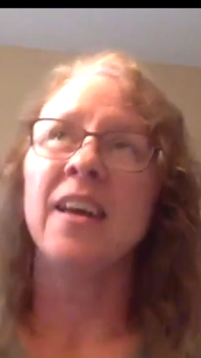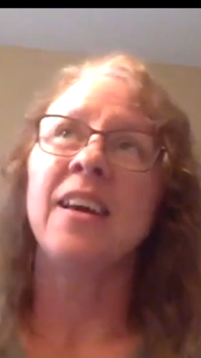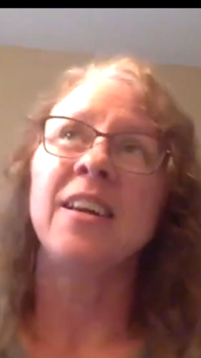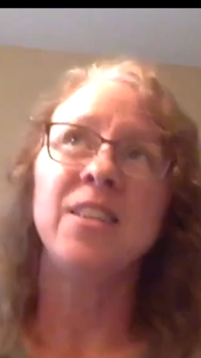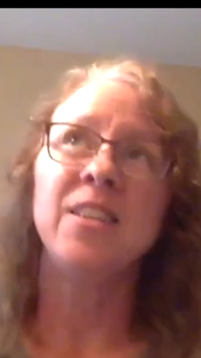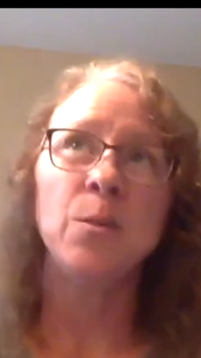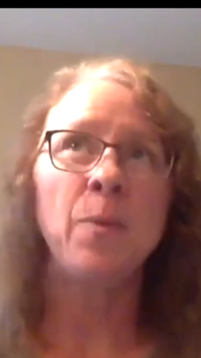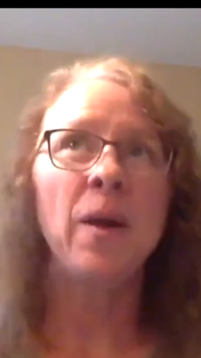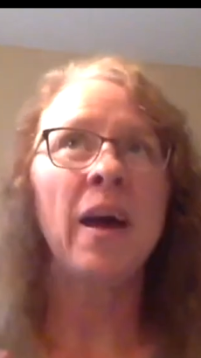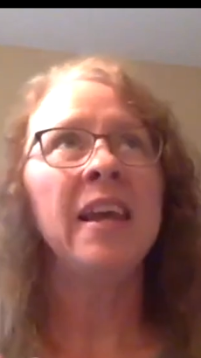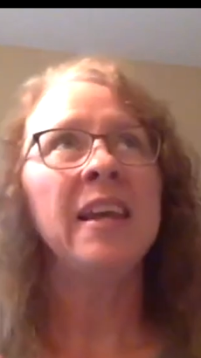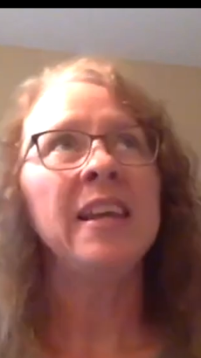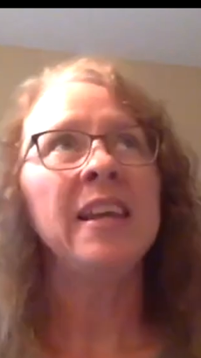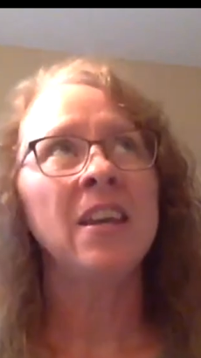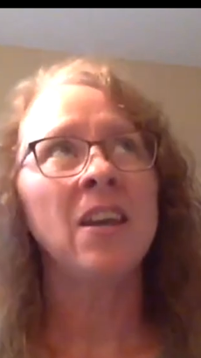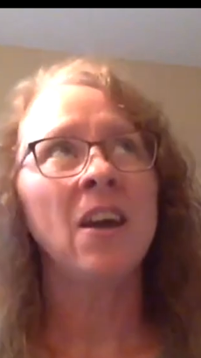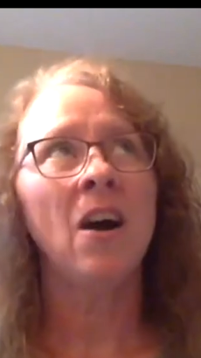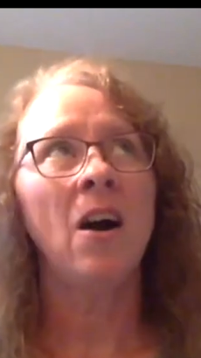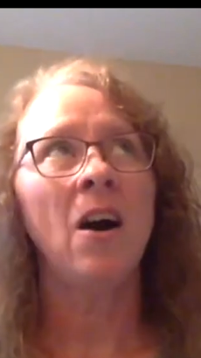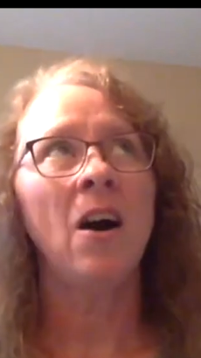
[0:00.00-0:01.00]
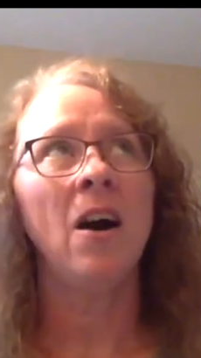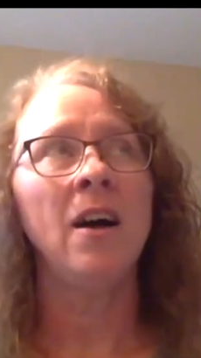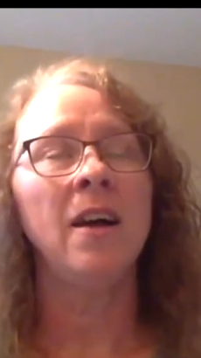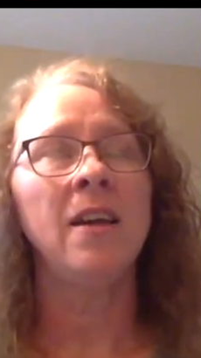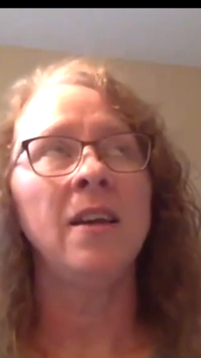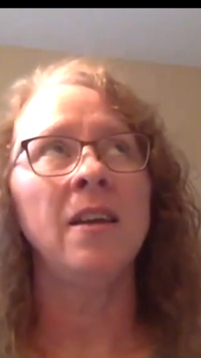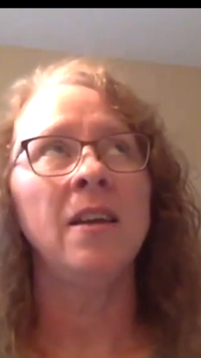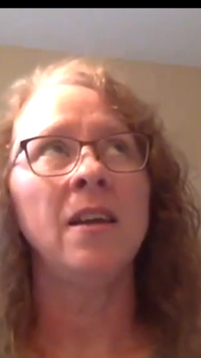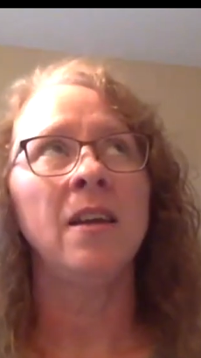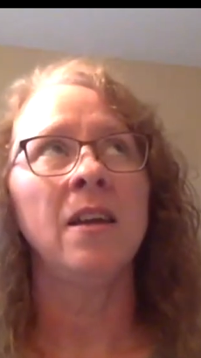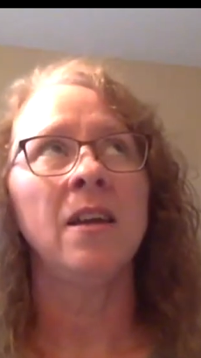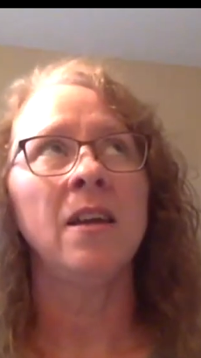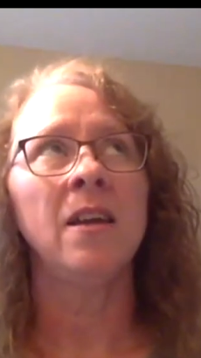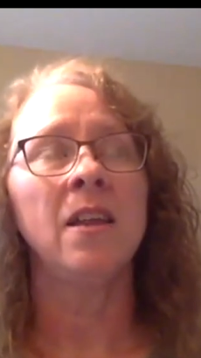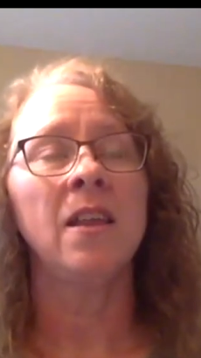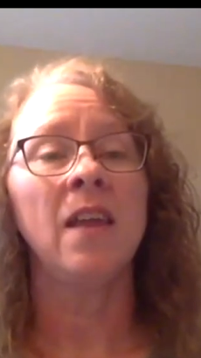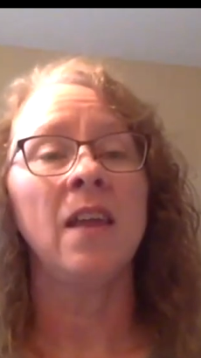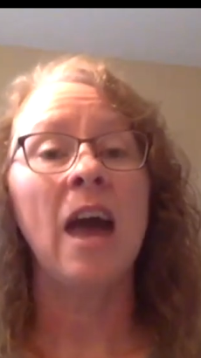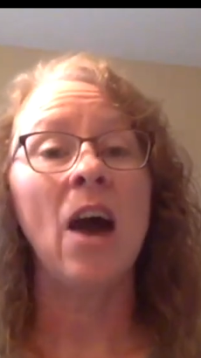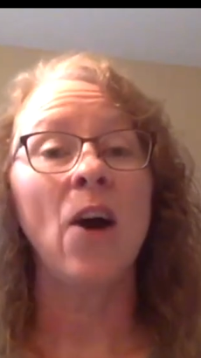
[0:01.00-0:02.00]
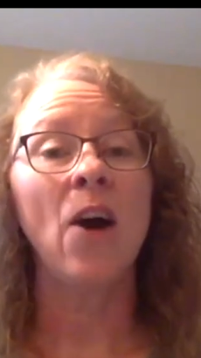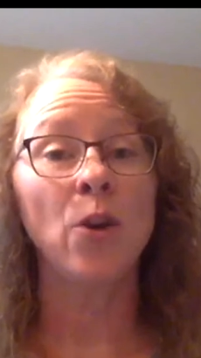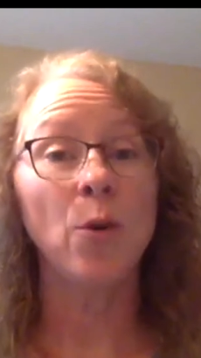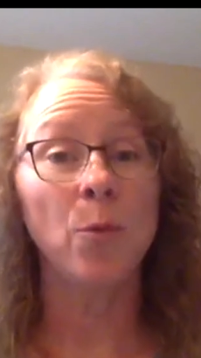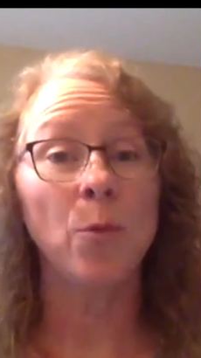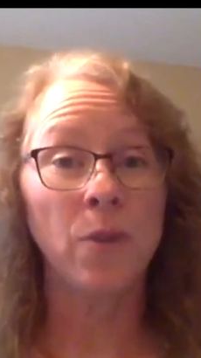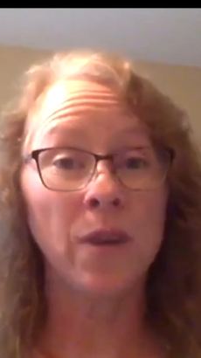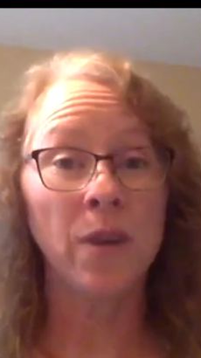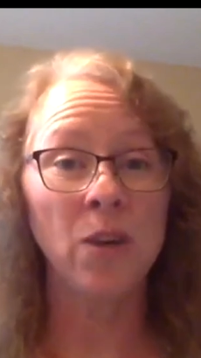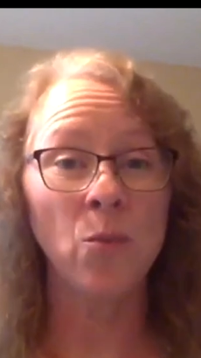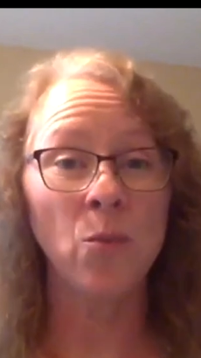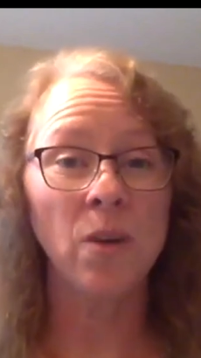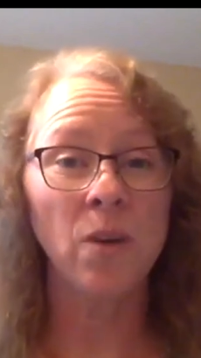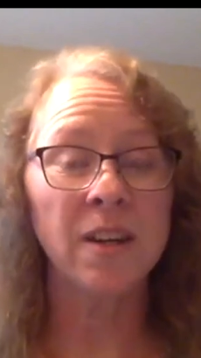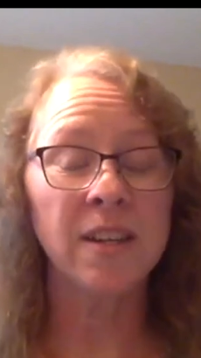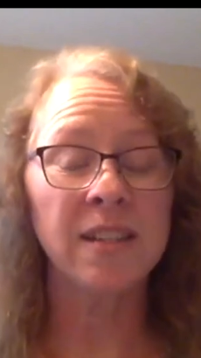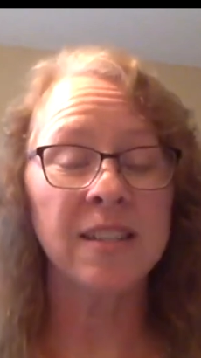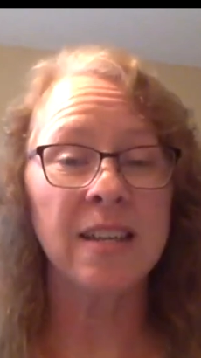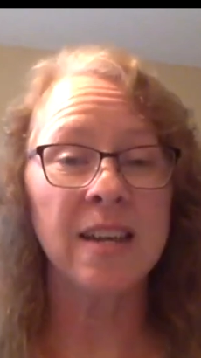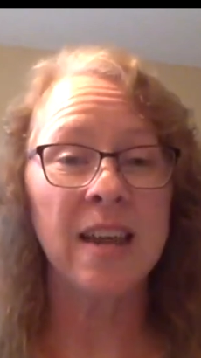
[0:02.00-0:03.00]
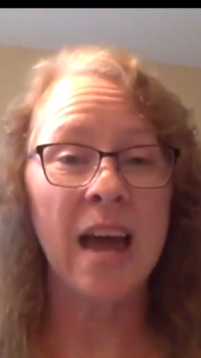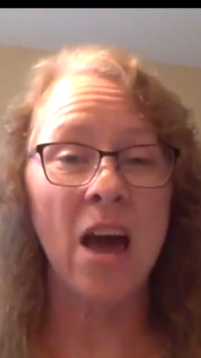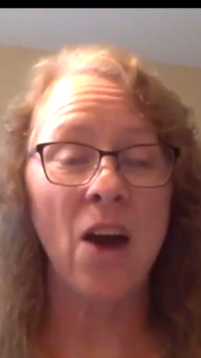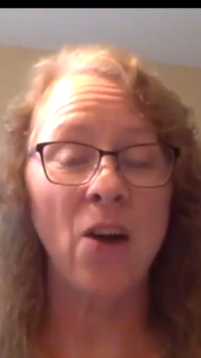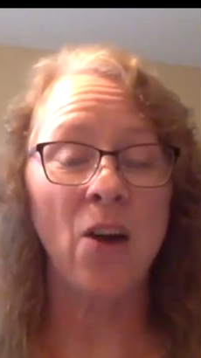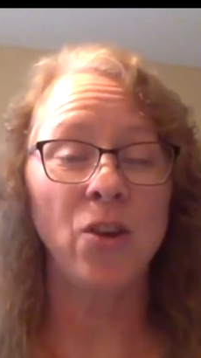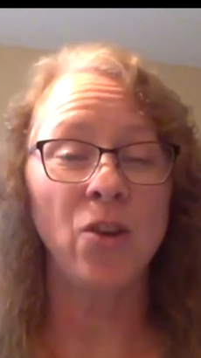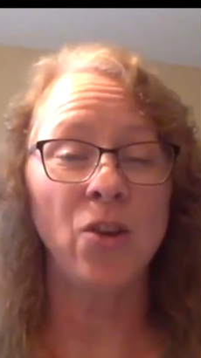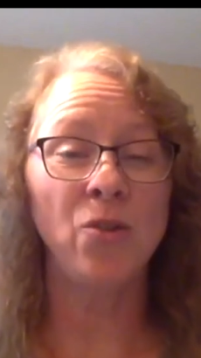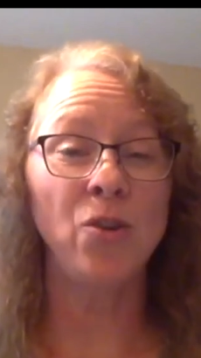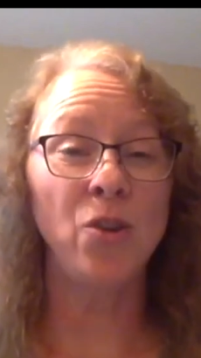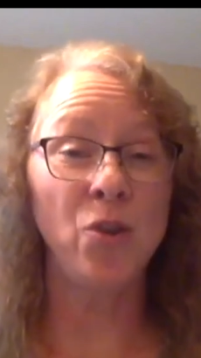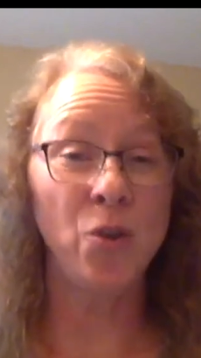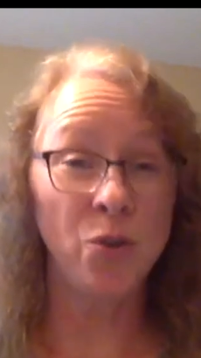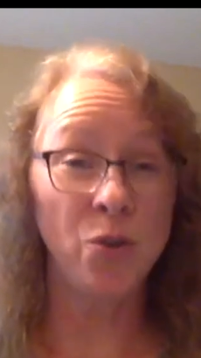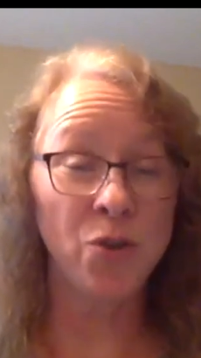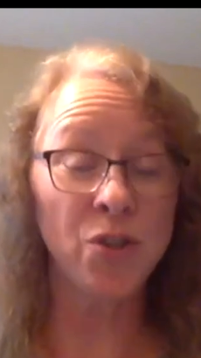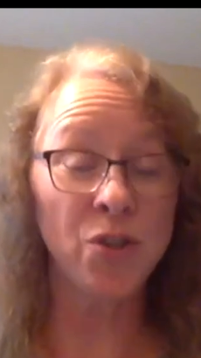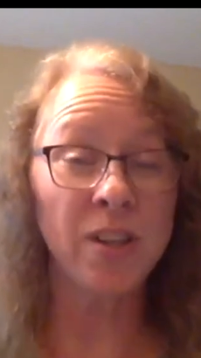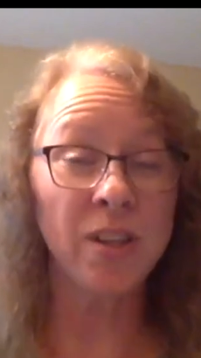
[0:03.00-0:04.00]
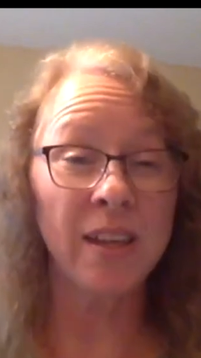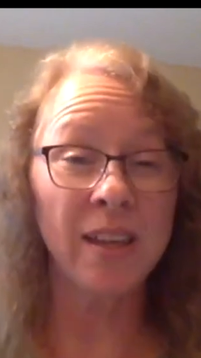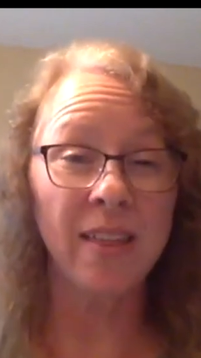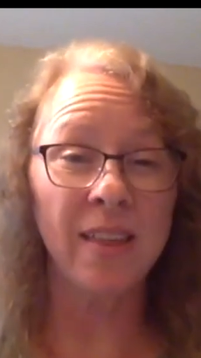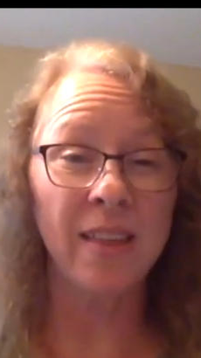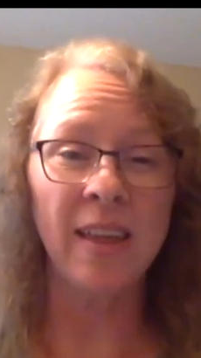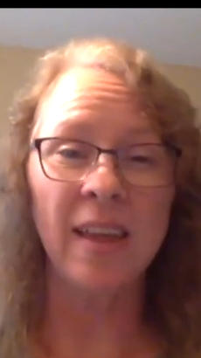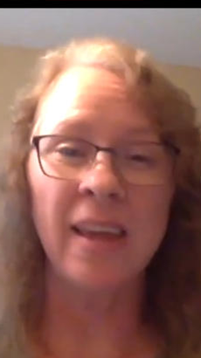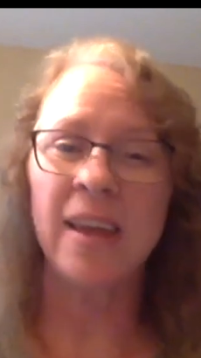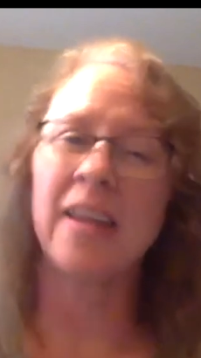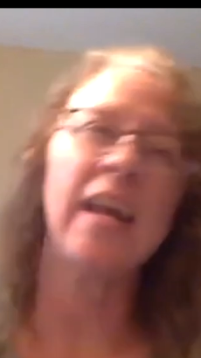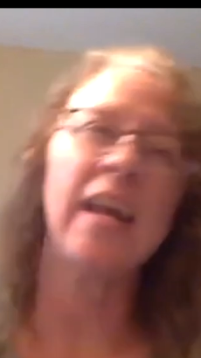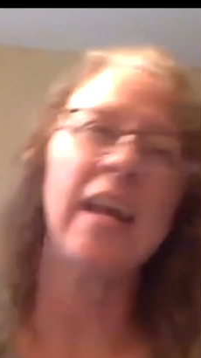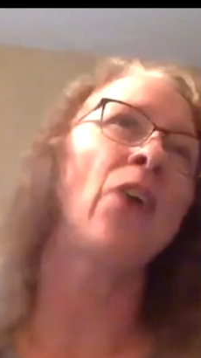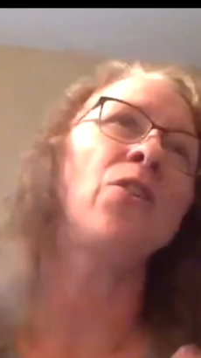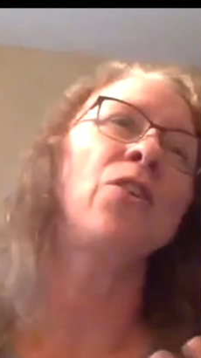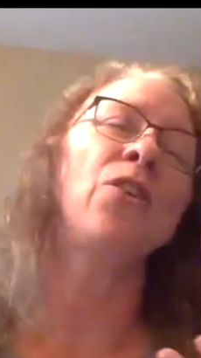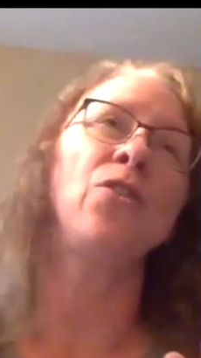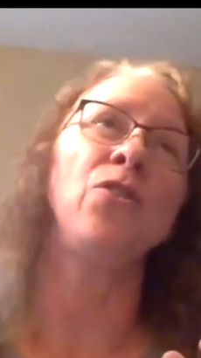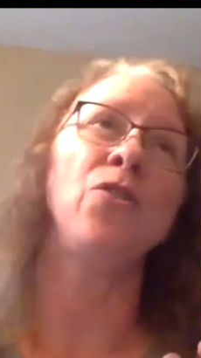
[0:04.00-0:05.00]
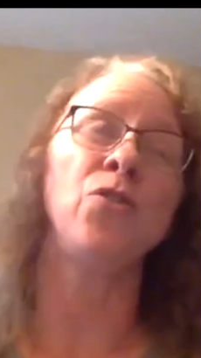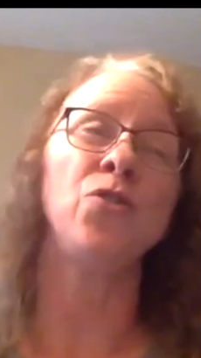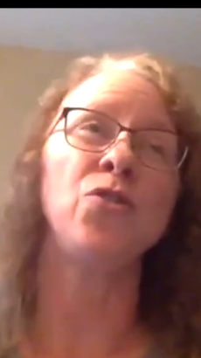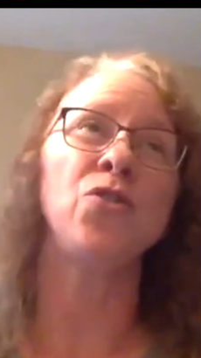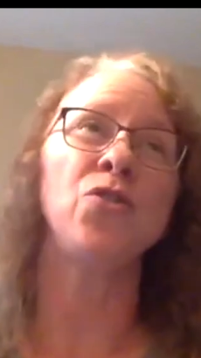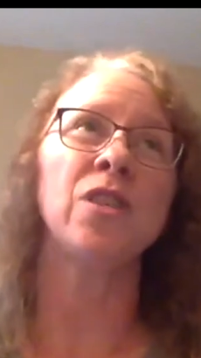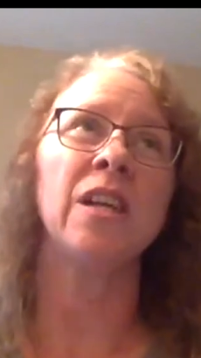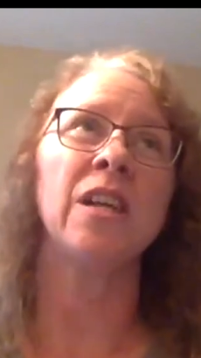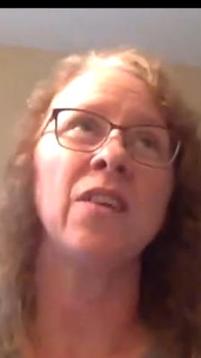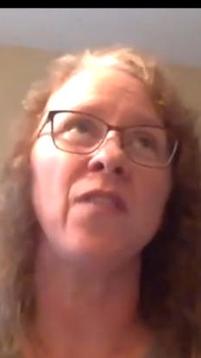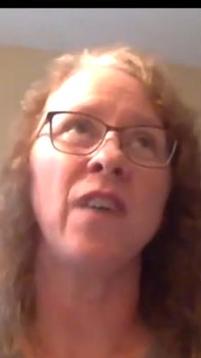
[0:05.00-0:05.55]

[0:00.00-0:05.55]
depending on how your brain works and how you usually think and how you usually